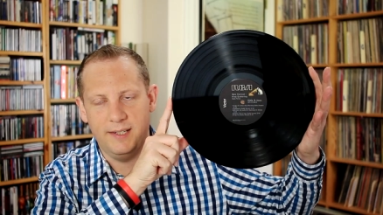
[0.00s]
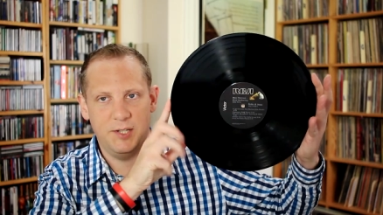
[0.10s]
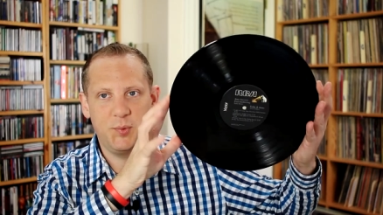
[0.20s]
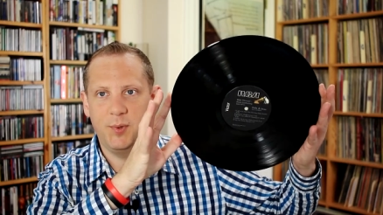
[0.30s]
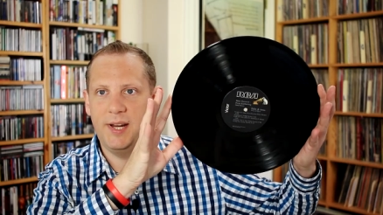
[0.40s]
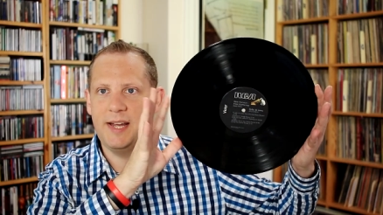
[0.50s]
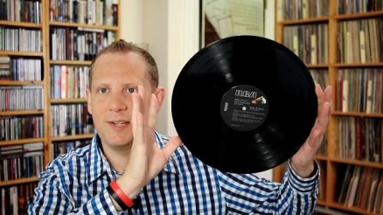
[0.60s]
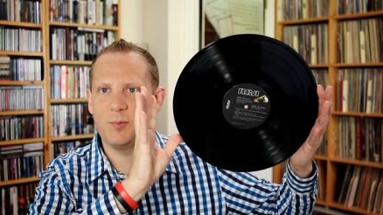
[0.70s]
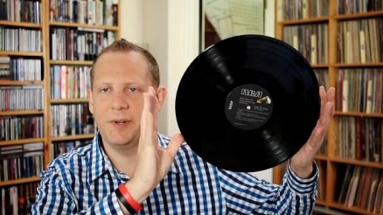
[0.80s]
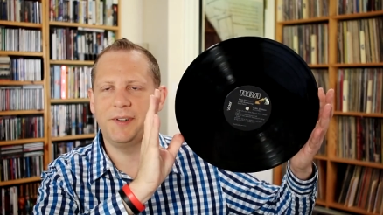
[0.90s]
This one
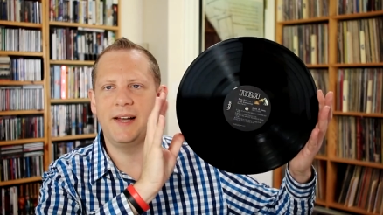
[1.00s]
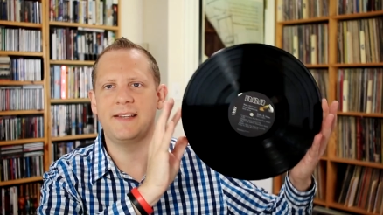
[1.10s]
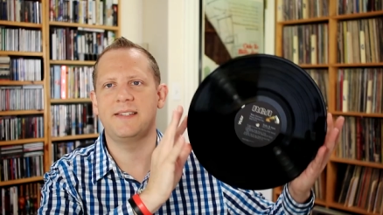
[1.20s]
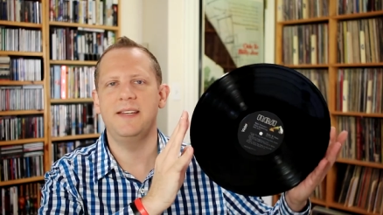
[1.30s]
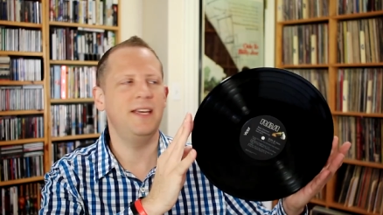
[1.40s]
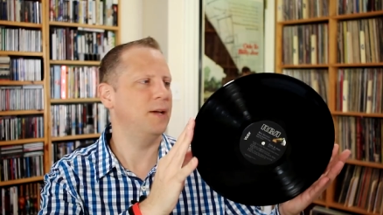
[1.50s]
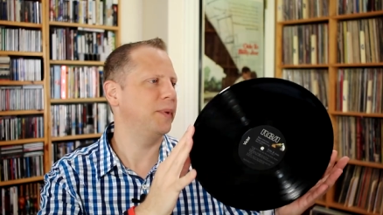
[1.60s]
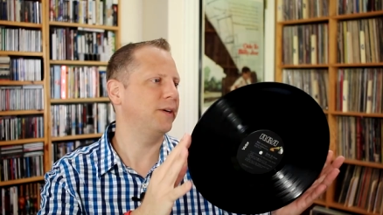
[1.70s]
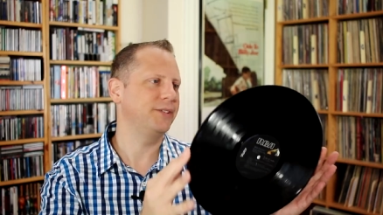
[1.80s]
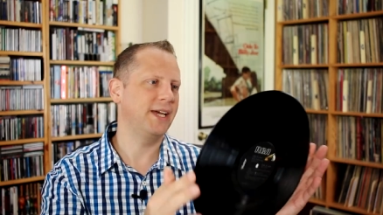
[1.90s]
as well has
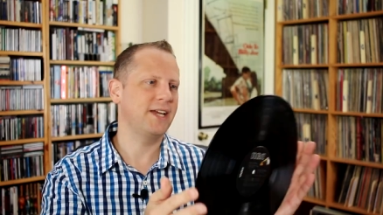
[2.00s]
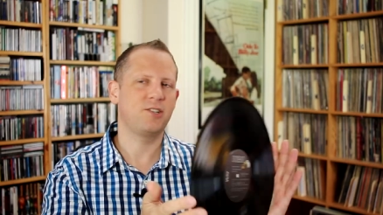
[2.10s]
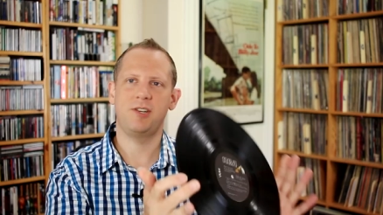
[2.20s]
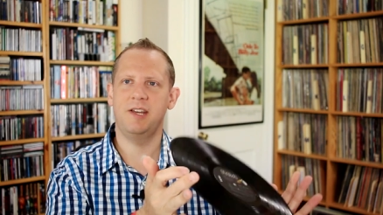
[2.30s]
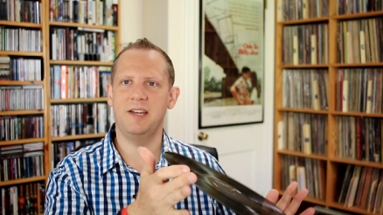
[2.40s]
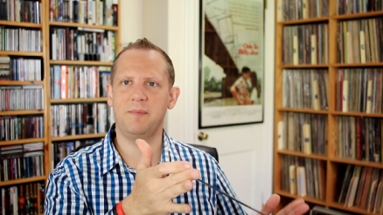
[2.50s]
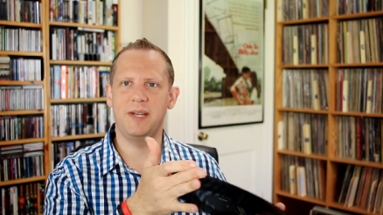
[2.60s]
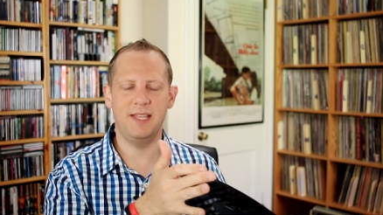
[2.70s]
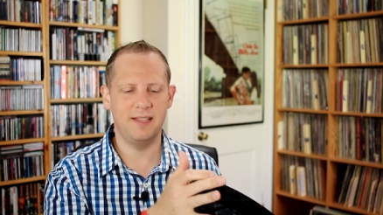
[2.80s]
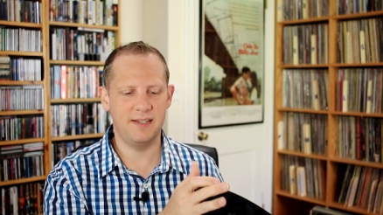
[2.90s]
TML-M
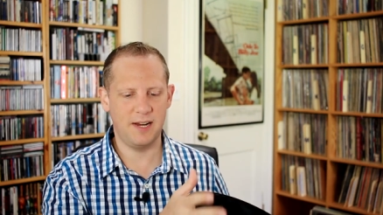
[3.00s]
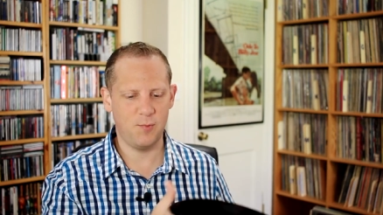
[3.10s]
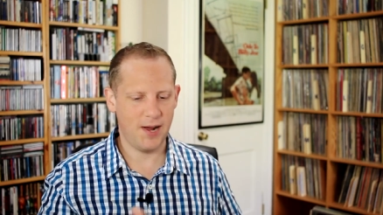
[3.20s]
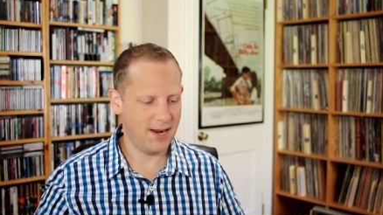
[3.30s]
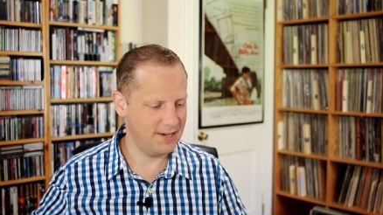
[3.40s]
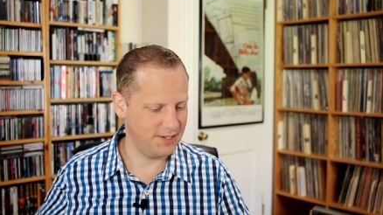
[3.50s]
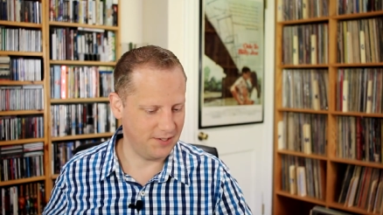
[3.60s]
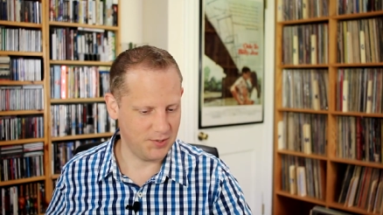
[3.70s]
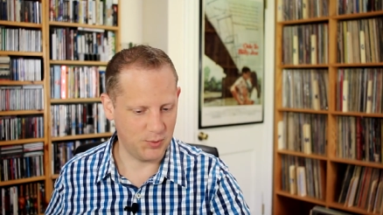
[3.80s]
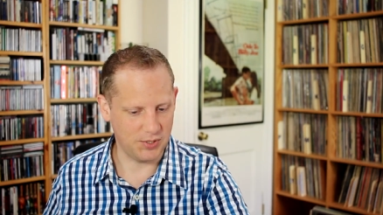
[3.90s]
in the dead wax,
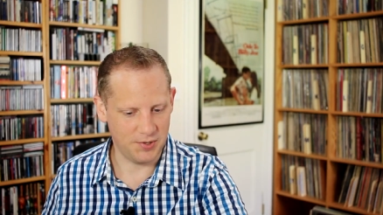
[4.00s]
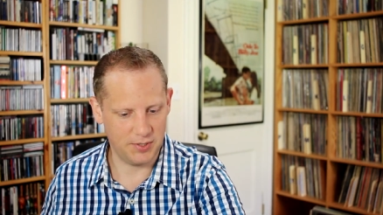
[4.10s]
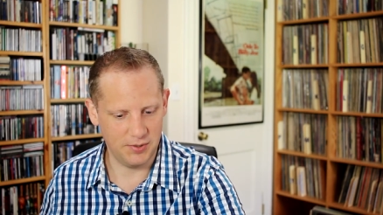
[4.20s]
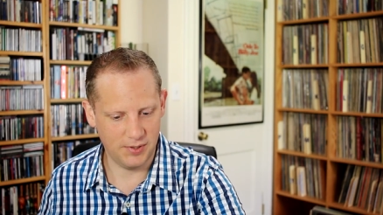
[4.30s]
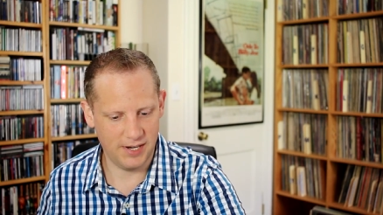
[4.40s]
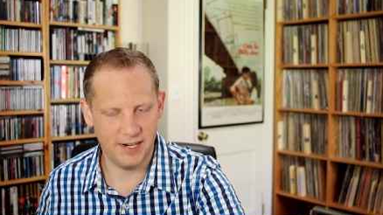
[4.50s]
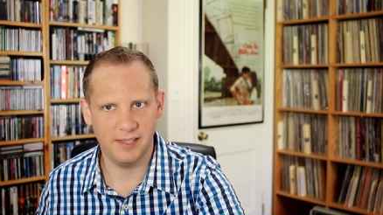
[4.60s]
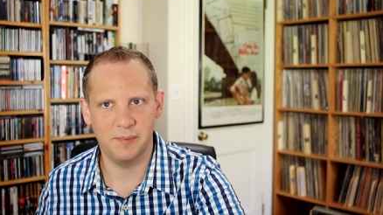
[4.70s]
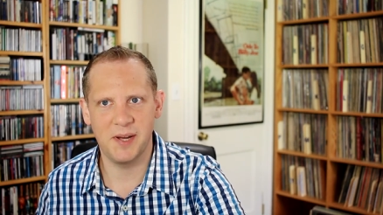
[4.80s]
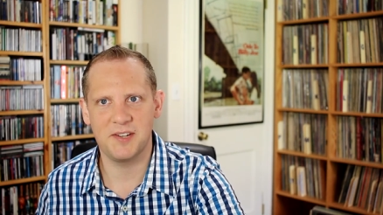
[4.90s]
so this was also cut
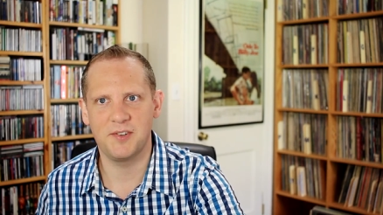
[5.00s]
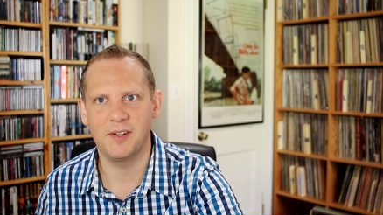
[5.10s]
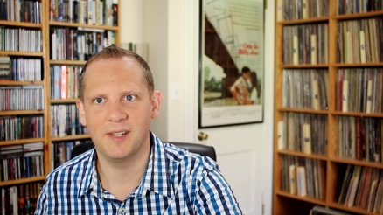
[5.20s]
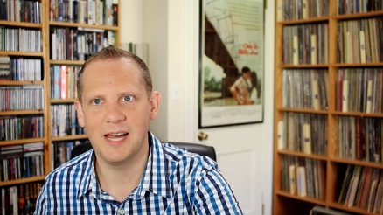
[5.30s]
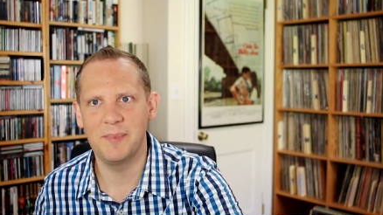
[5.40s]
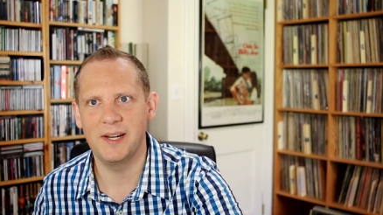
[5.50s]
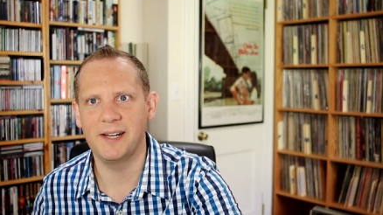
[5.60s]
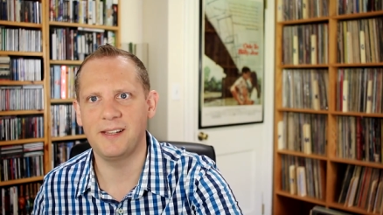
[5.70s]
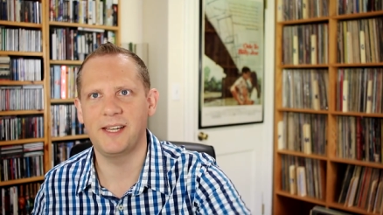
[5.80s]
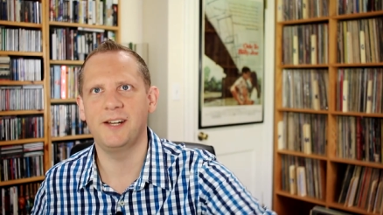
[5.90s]
at the mastering lab in
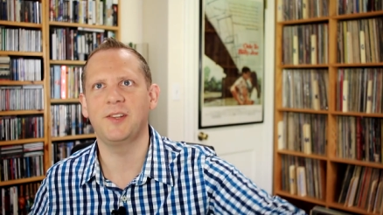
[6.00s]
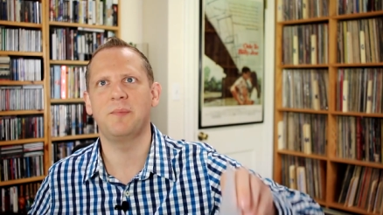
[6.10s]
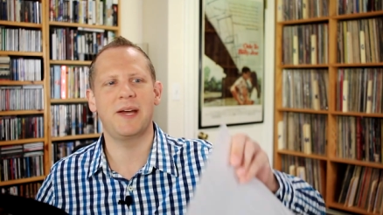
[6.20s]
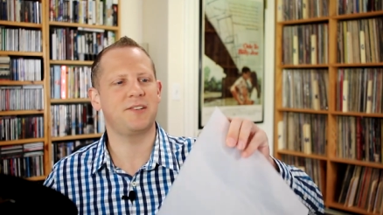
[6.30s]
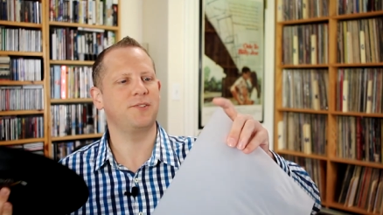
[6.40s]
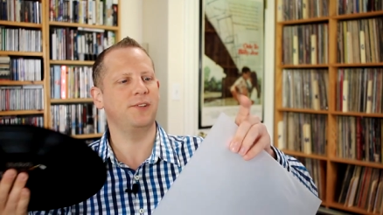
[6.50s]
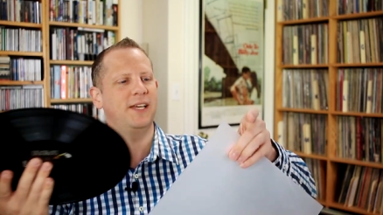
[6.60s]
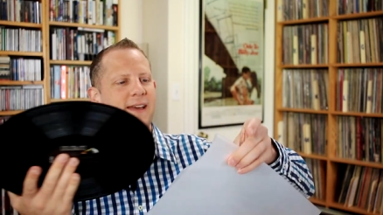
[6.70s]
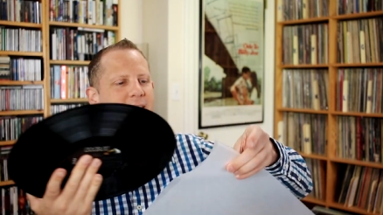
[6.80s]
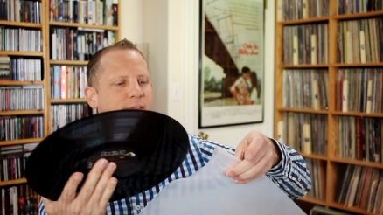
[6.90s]
LA on the master
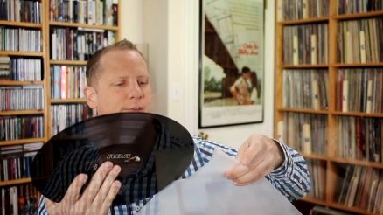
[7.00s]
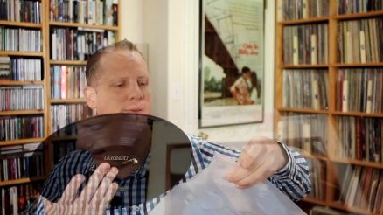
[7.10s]
lathe.